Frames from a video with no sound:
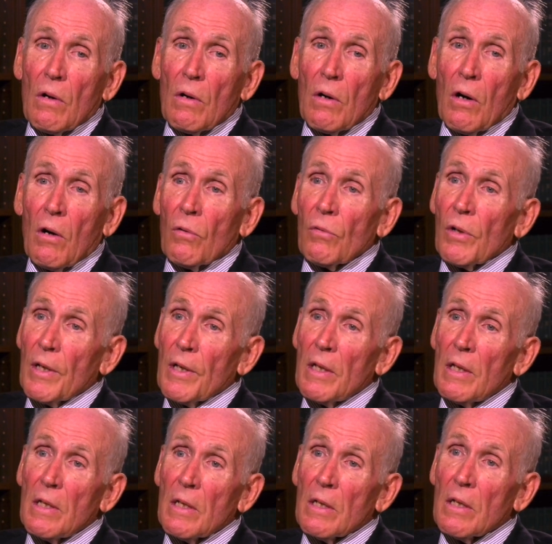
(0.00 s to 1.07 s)

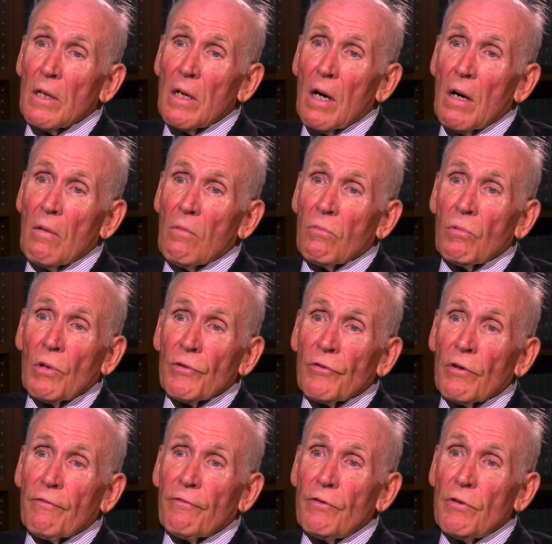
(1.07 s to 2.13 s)
only was
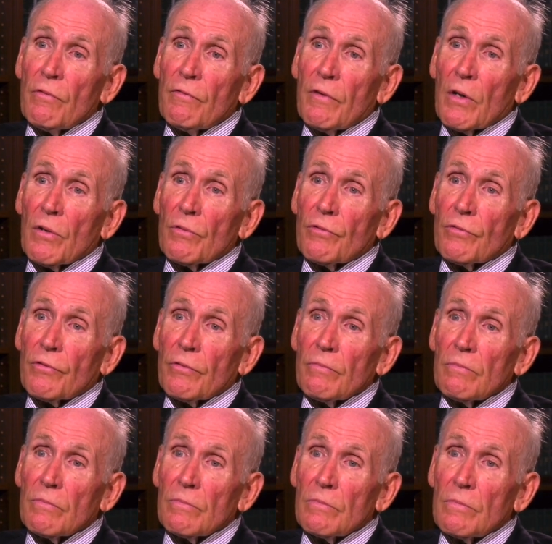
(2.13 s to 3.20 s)
a few votes
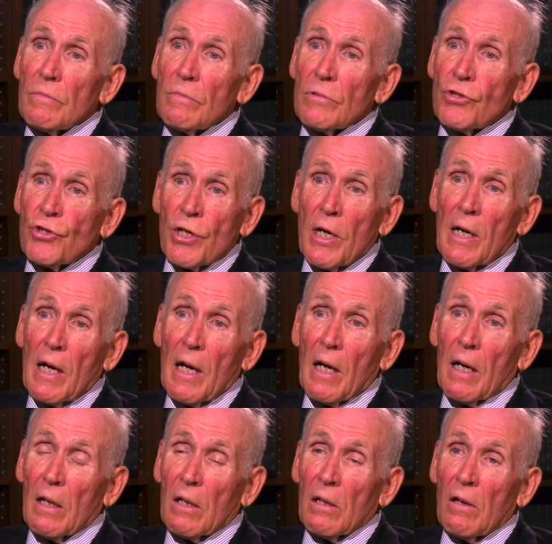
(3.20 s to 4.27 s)

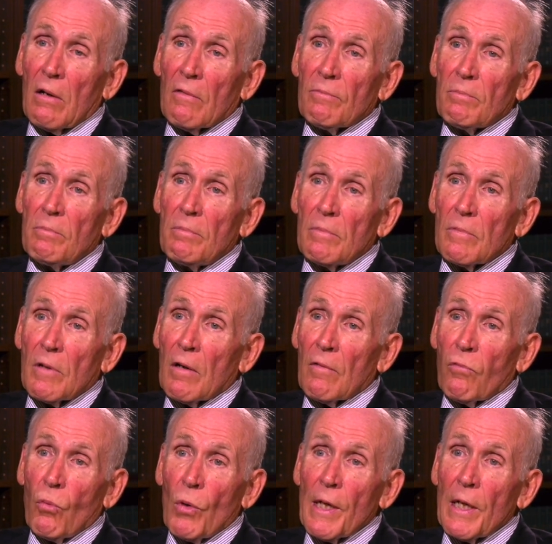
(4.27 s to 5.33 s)
shy of
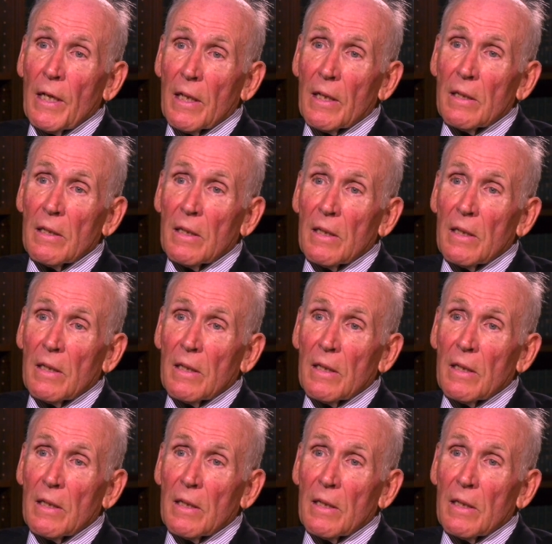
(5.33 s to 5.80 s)
winning